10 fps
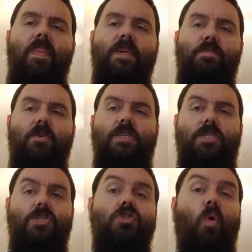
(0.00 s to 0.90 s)
this person
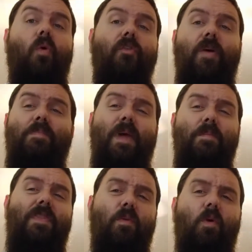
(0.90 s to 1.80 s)
stole something,
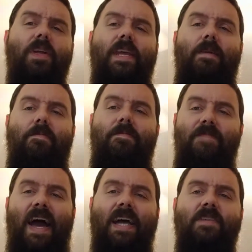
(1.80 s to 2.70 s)
but there weren't any
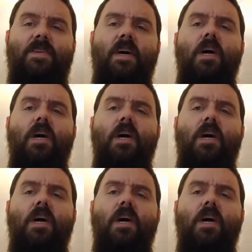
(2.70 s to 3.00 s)
facts,